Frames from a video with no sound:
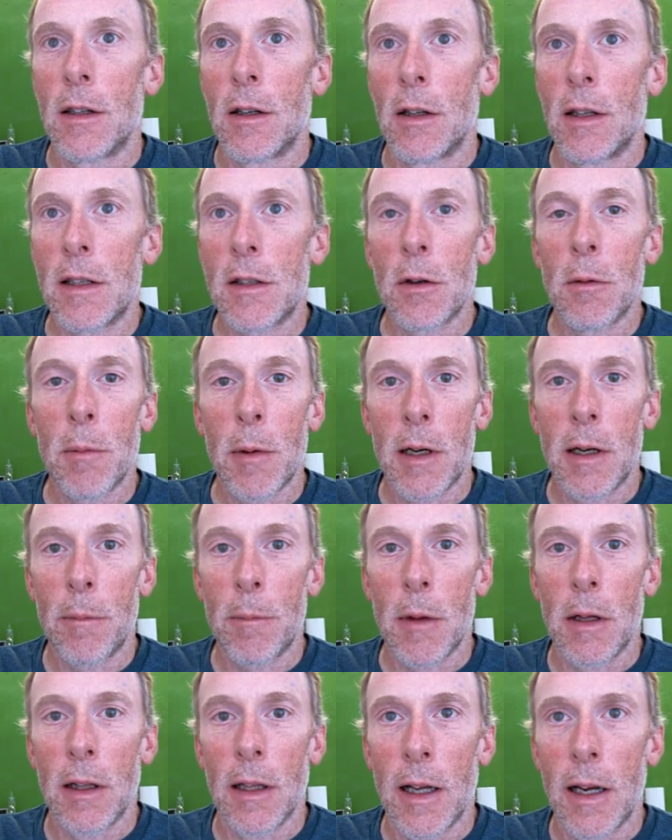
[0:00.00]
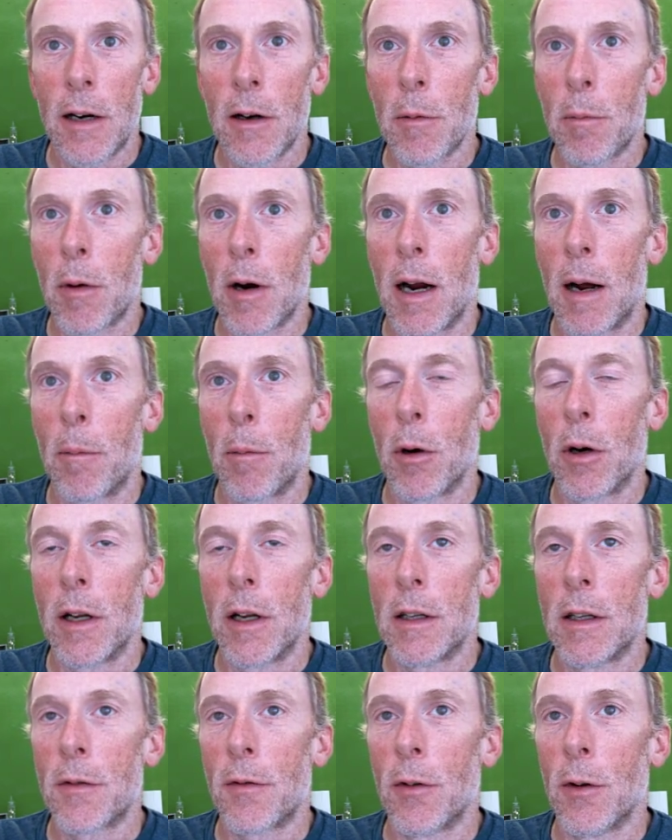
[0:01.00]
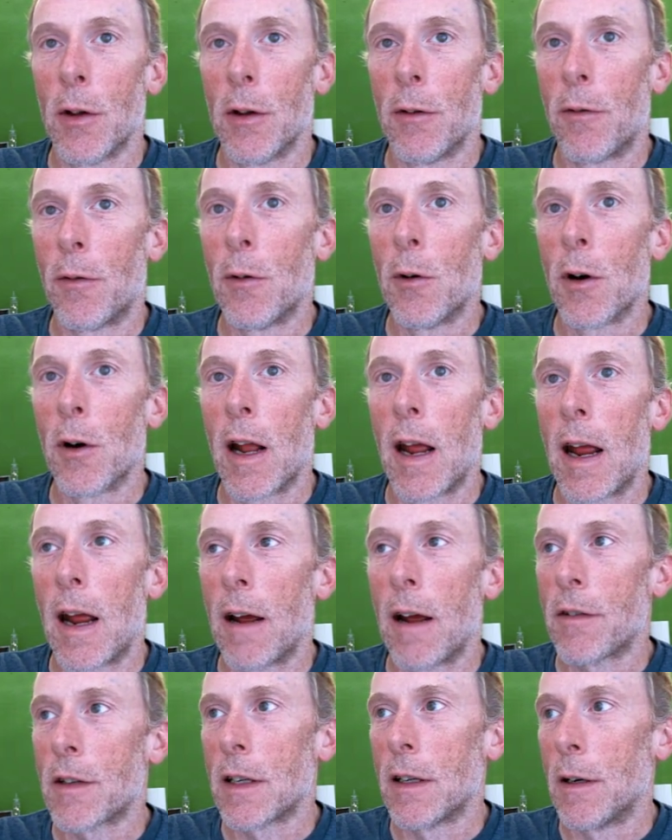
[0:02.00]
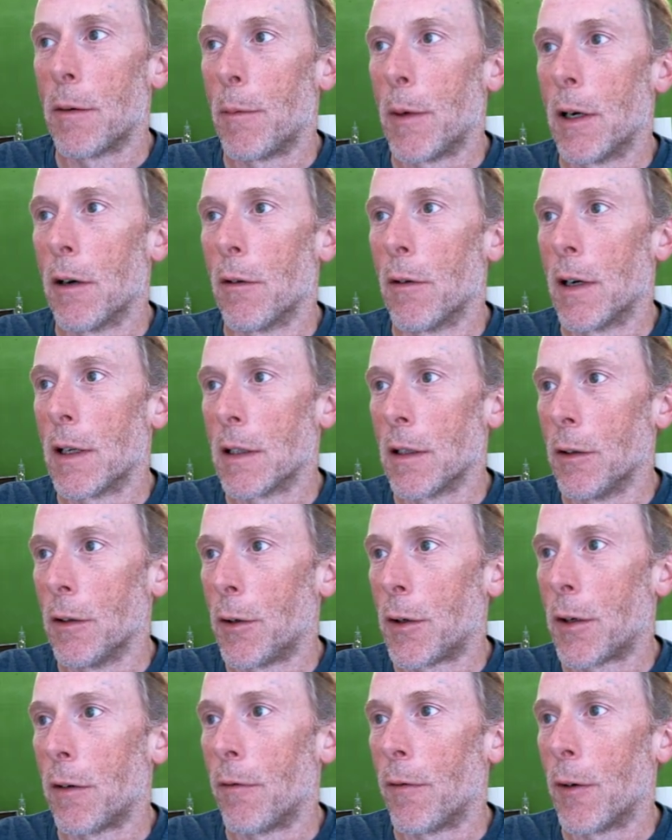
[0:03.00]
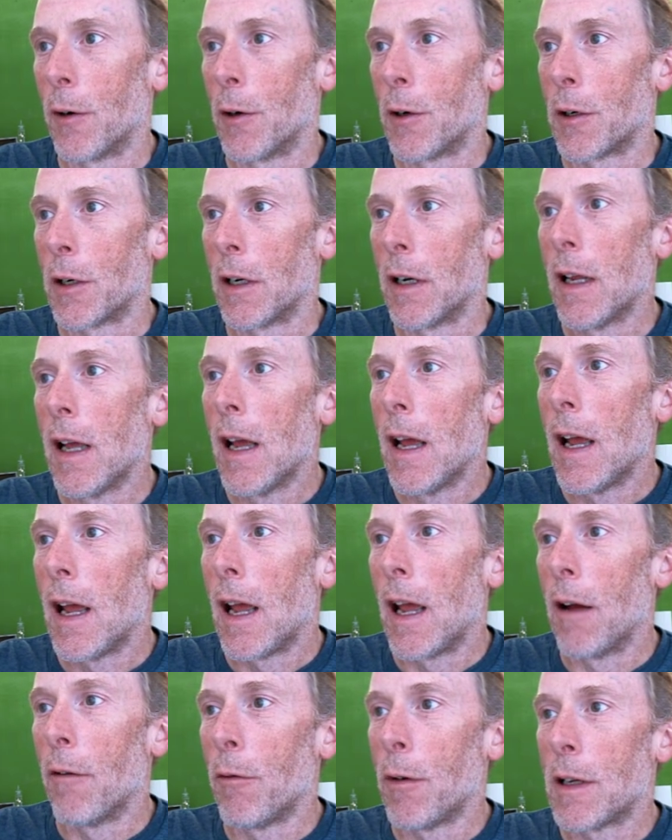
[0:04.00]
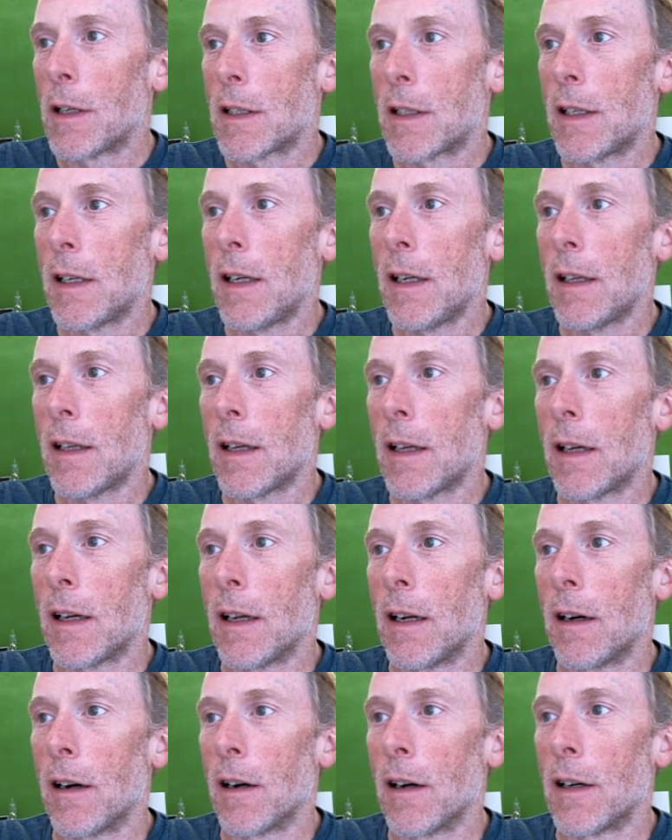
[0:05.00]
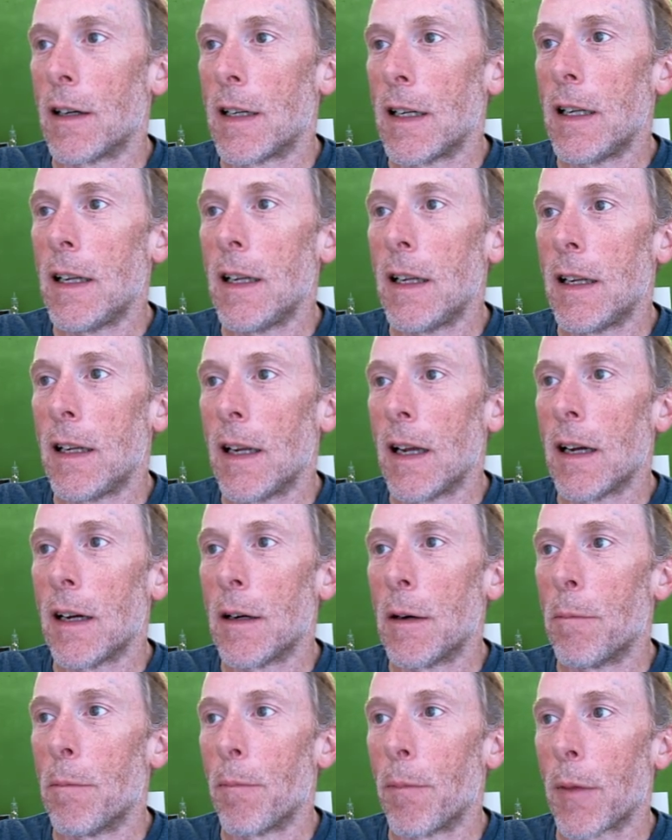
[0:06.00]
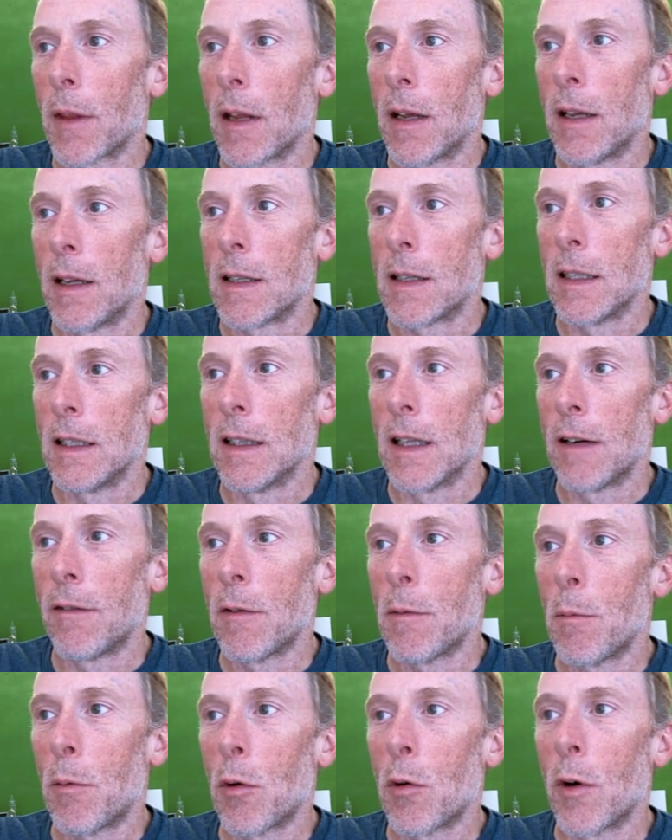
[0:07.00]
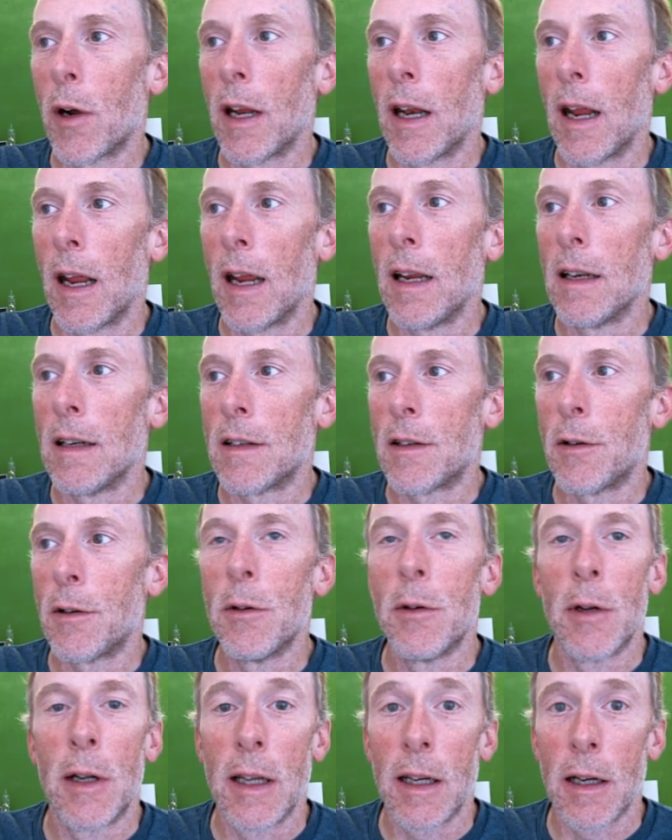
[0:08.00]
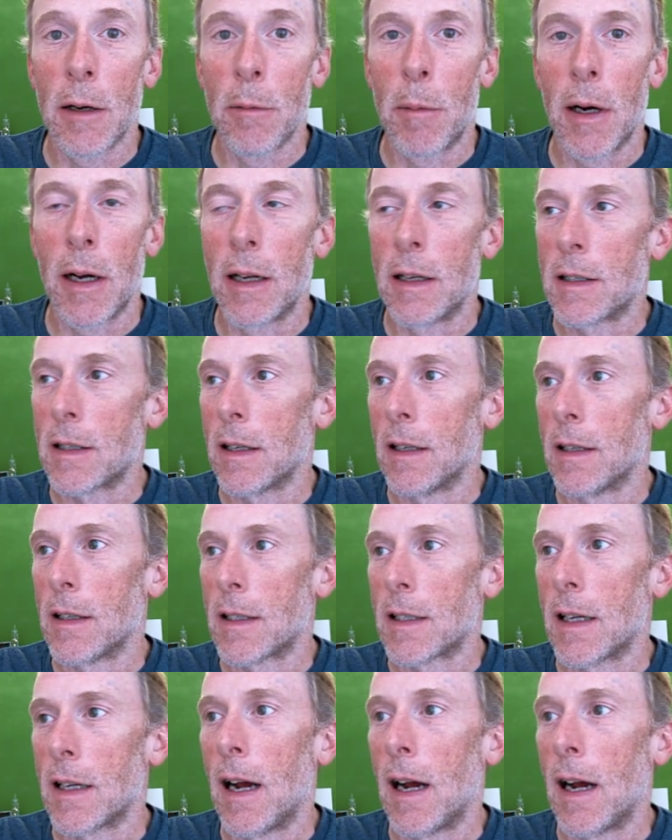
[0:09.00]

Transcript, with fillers: up the layer properties for the 4.5 centimeter resolution version, and we see that our DEM is 11.82 gigabytes in size.